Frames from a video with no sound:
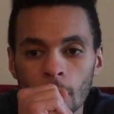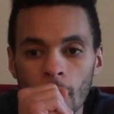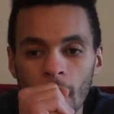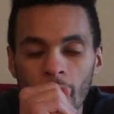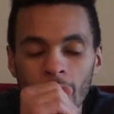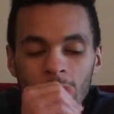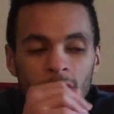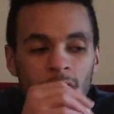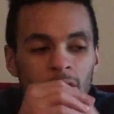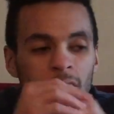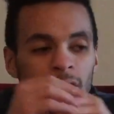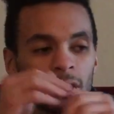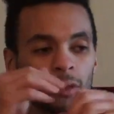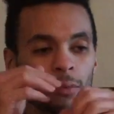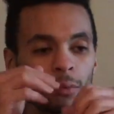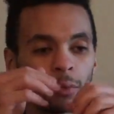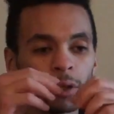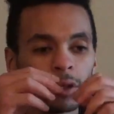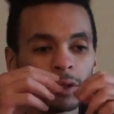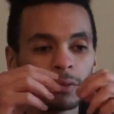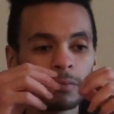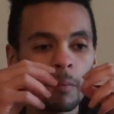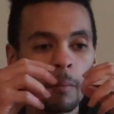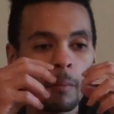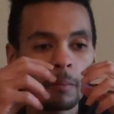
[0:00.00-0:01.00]
I think that
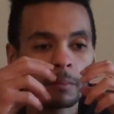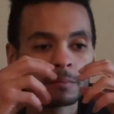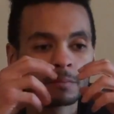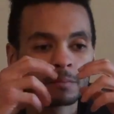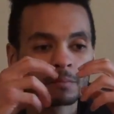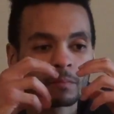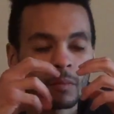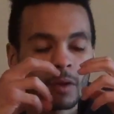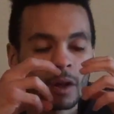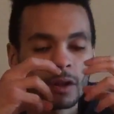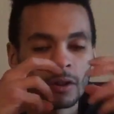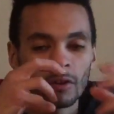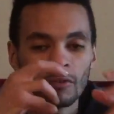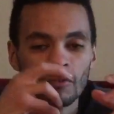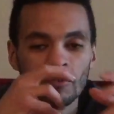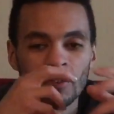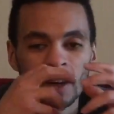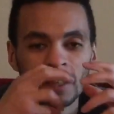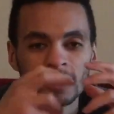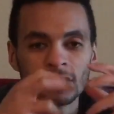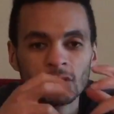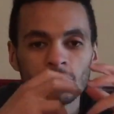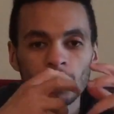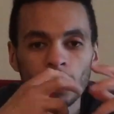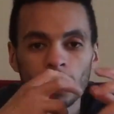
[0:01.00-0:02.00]
when the
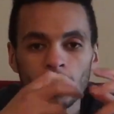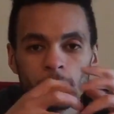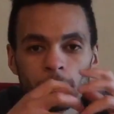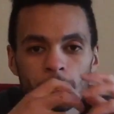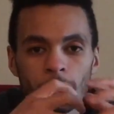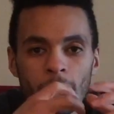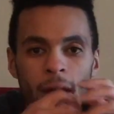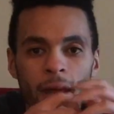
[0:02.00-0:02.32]
vets started